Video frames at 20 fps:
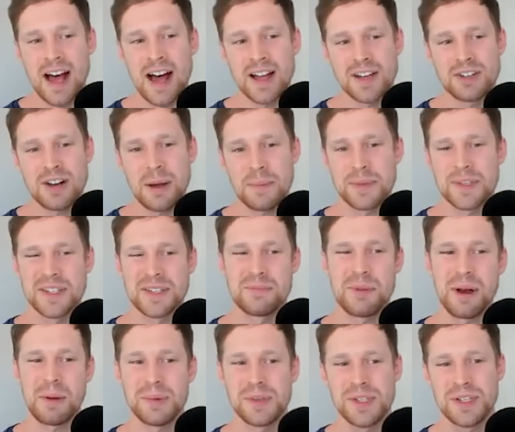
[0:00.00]
Troubles is
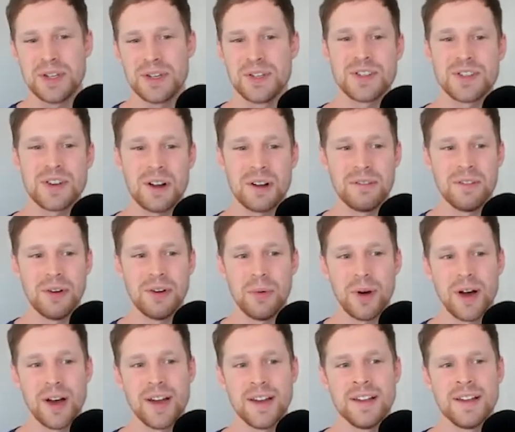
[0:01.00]
probably too strong of a
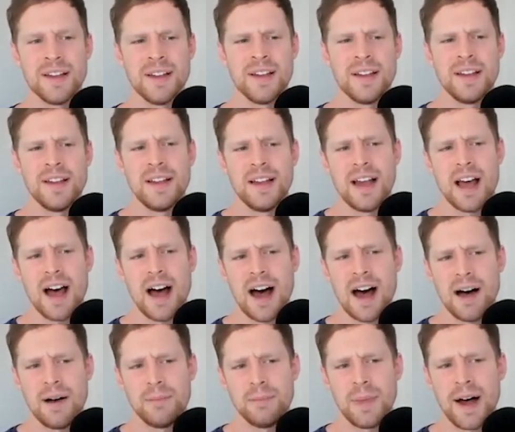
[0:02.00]
word,
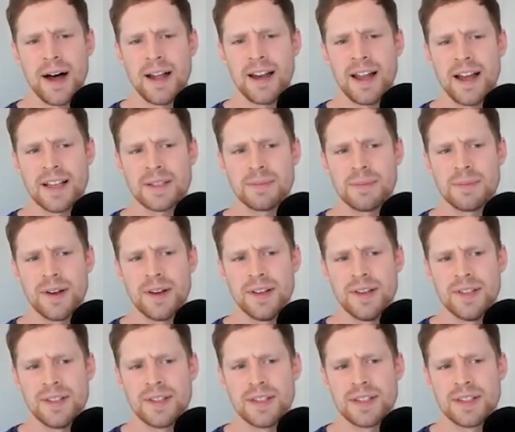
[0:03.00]
but I
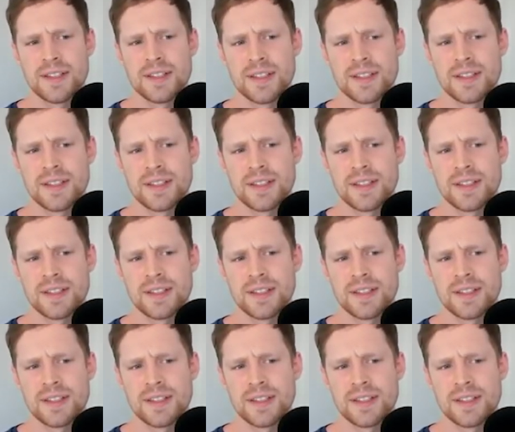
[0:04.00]
suppose